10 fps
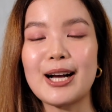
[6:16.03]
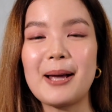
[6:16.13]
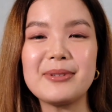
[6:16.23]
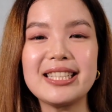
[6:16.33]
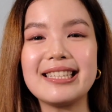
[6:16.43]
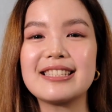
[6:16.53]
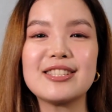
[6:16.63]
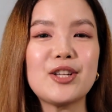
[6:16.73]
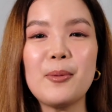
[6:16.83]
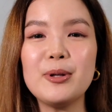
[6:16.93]
I mean, it's a
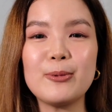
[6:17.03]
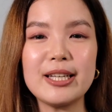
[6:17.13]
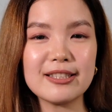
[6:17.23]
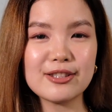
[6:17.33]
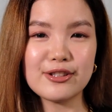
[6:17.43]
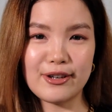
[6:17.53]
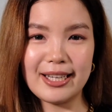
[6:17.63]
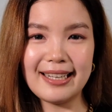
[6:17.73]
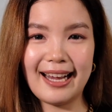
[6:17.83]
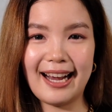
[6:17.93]
double win.
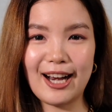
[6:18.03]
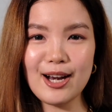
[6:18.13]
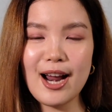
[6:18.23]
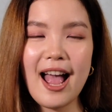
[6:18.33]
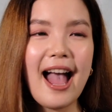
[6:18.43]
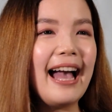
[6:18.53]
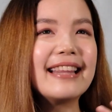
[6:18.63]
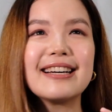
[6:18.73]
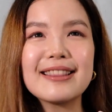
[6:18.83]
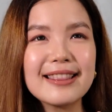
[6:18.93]
Straight hair
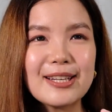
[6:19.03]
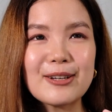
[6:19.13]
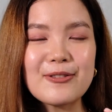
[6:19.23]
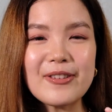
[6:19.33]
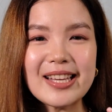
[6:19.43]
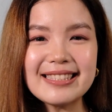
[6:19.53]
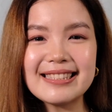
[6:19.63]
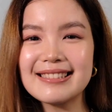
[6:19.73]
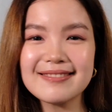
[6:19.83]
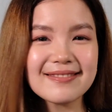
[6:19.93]
and a thinner
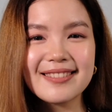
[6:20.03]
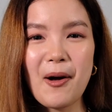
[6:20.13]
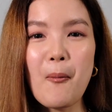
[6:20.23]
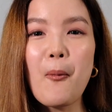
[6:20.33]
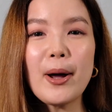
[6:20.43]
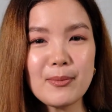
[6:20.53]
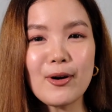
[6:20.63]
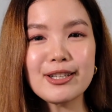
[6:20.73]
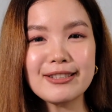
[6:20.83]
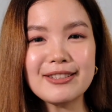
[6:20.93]
face. What
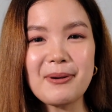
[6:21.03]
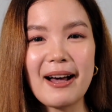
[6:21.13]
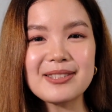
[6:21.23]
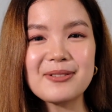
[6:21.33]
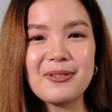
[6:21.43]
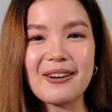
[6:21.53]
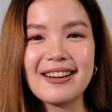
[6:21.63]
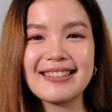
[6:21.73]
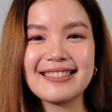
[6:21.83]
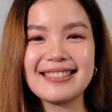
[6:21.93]
more could you ask for?
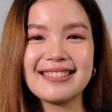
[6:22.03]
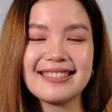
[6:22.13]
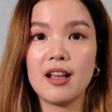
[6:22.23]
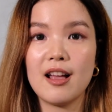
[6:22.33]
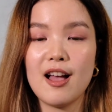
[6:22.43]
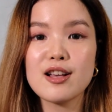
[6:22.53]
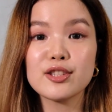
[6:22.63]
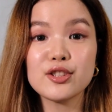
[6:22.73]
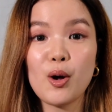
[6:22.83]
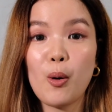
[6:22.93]

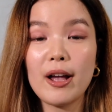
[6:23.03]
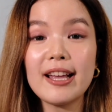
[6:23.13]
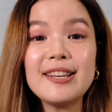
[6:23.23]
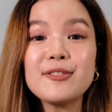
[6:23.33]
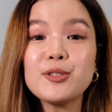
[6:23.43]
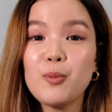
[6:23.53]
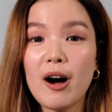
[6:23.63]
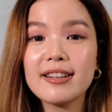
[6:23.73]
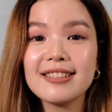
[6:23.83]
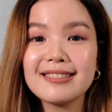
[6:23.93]
So if you
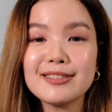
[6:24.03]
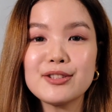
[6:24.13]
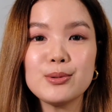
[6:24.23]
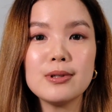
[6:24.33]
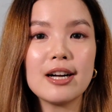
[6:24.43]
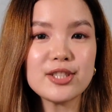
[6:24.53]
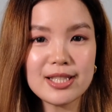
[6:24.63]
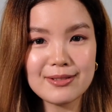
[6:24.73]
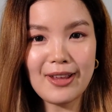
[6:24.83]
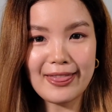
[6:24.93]
wanted to
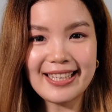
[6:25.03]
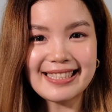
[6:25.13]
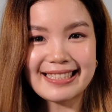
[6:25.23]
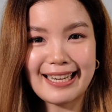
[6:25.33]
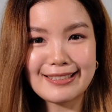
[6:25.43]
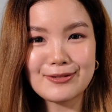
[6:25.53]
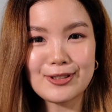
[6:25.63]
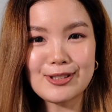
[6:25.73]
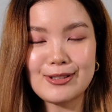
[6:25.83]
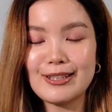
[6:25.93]
achieve this kind of
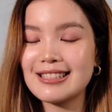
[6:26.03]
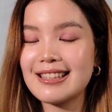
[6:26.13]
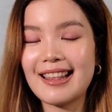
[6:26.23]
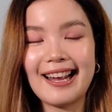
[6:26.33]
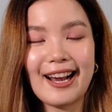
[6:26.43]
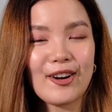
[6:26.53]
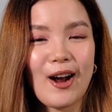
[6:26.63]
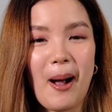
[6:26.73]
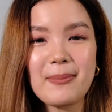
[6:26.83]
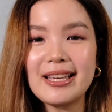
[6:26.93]
results, the
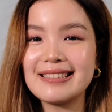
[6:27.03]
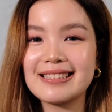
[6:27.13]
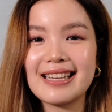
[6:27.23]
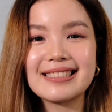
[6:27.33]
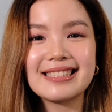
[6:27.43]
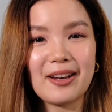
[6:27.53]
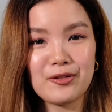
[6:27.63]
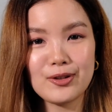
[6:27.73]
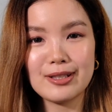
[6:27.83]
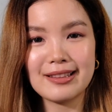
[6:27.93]
Airwrap is
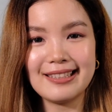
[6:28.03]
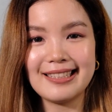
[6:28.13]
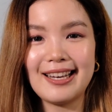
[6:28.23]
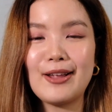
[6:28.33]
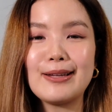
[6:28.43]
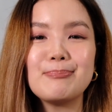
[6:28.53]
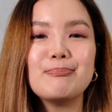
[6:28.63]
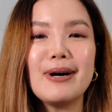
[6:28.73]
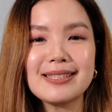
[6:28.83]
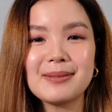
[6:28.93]
definitely a
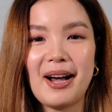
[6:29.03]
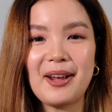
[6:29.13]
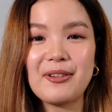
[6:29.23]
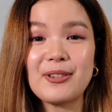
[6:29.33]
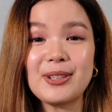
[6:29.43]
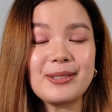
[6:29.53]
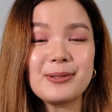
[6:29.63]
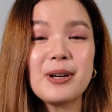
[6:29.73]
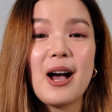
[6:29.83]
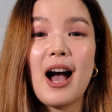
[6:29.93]
must-buy for you.
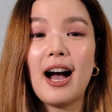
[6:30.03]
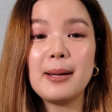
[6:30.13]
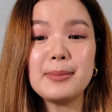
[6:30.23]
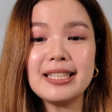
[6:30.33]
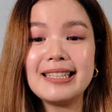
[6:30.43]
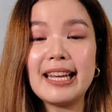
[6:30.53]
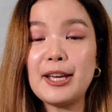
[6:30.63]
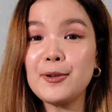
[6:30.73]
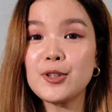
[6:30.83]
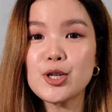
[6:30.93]
I mean,
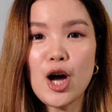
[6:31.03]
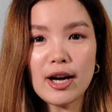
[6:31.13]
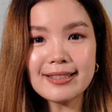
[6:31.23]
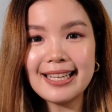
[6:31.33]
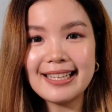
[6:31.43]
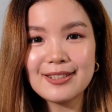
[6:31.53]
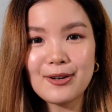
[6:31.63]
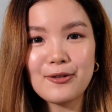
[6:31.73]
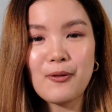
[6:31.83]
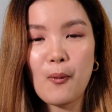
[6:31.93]
if you're not in it
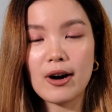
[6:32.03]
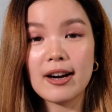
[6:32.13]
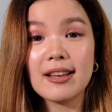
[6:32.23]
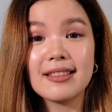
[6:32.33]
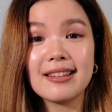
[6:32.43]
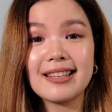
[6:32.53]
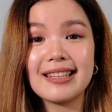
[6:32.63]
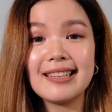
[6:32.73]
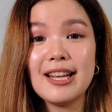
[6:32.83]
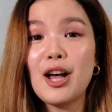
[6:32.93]
for
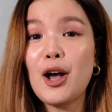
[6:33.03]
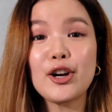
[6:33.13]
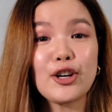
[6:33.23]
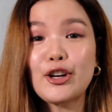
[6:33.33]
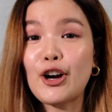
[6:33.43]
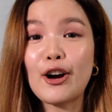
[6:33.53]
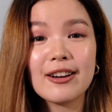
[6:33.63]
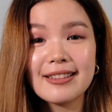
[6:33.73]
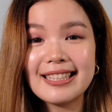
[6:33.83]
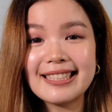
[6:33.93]
the
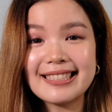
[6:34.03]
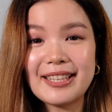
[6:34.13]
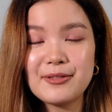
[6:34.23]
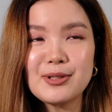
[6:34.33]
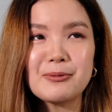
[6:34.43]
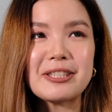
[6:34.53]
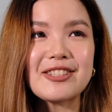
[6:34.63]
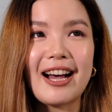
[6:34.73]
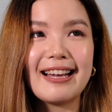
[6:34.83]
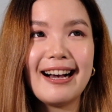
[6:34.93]
curl it gives, which
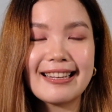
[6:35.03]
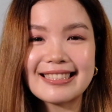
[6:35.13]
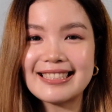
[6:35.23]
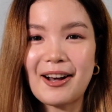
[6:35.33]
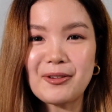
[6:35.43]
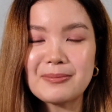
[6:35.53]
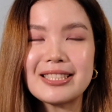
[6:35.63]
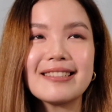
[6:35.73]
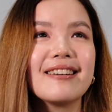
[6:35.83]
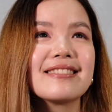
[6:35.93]
I highly doubt
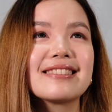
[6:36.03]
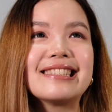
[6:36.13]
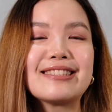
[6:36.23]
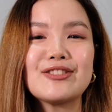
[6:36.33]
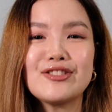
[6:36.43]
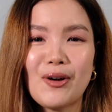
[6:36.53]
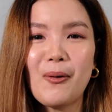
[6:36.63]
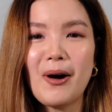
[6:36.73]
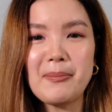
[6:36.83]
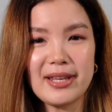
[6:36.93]
because it's
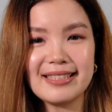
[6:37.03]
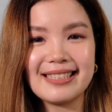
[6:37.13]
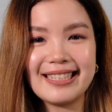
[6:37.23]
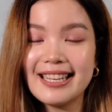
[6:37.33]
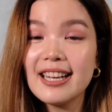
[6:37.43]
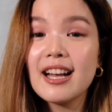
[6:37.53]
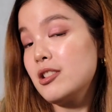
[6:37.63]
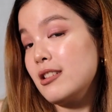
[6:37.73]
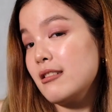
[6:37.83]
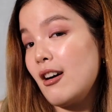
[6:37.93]
so amazing, you
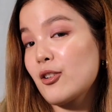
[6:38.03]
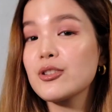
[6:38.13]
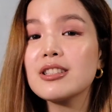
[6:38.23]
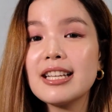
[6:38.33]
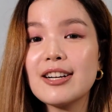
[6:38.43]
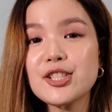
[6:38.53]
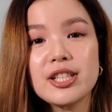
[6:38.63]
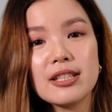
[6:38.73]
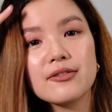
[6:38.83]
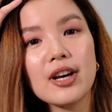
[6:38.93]
can really
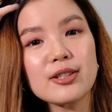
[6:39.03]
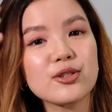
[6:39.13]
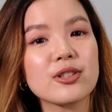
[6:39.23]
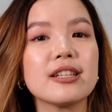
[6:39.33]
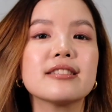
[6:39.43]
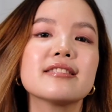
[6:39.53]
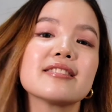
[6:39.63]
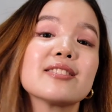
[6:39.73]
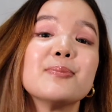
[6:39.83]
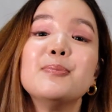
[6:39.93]
achieve straight,
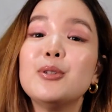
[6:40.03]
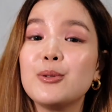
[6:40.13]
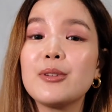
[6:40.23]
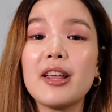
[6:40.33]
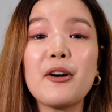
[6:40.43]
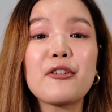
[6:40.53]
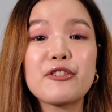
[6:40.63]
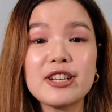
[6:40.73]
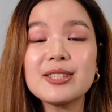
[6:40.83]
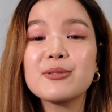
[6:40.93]
smooth,
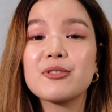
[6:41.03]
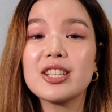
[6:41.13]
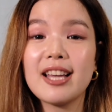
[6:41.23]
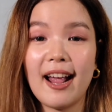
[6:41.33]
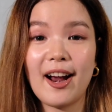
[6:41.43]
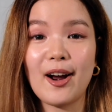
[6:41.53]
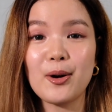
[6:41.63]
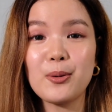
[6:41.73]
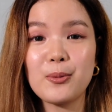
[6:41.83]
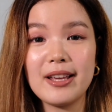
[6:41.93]
frizz-free hair
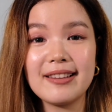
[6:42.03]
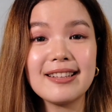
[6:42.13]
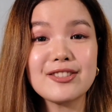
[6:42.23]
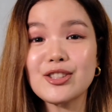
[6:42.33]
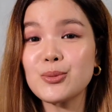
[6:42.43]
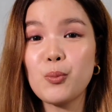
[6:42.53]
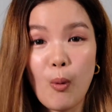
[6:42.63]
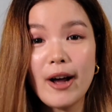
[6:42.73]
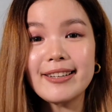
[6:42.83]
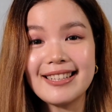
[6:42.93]
with just
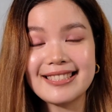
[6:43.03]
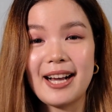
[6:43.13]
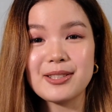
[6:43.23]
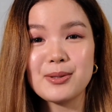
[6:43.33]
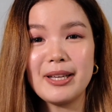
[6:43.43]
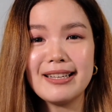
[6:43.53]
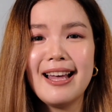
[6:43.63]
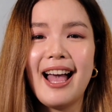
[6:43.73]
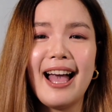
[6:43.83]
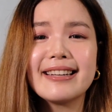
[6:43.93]
one attachment.
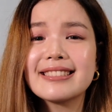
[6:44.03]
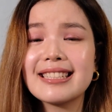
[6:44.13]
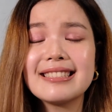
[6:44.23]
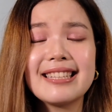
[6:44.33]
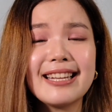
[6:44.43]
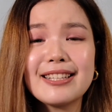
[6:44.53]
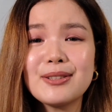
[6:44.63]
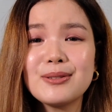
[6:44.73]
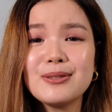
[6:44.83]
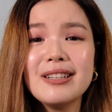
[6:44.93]
And it can take
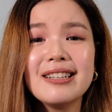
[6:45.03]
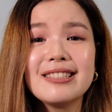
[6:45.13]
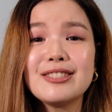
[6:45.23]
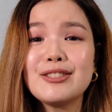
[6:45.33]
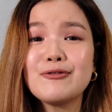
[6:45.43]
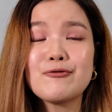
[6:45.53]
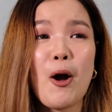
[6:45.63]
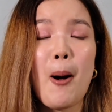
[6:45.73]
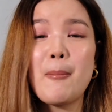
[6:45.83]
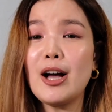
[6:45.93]
you
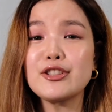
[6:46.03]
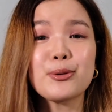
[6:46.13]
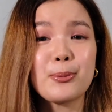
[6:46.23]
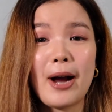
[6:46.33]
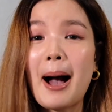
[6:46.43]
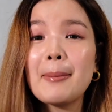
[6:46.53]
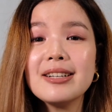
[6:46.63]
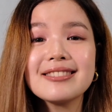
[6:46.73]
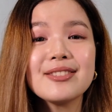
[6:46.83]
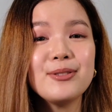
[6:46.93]
from drab
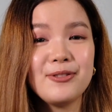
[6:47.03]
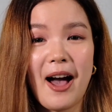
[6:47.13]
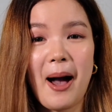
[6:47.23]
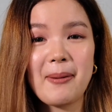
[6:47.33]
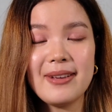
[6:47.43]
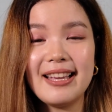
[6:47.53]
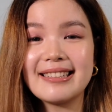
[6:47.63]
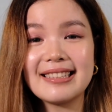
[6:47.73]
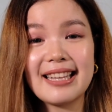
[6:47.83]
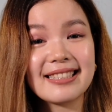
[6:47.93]
to fab
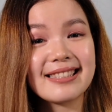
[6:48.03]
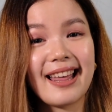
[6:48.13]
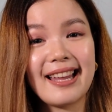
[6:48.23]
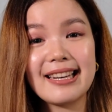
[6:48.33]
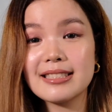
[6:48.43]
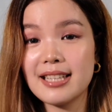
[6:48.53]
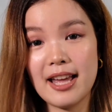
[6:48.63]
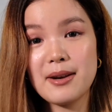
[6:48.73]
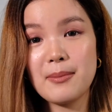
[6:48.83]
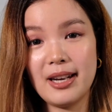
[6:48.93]
in less than
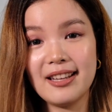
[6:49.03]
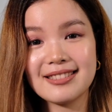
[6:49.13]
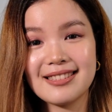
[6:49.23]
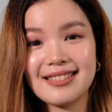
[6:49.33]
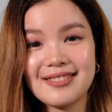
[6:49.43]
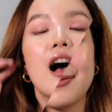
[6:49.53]
10 minutes.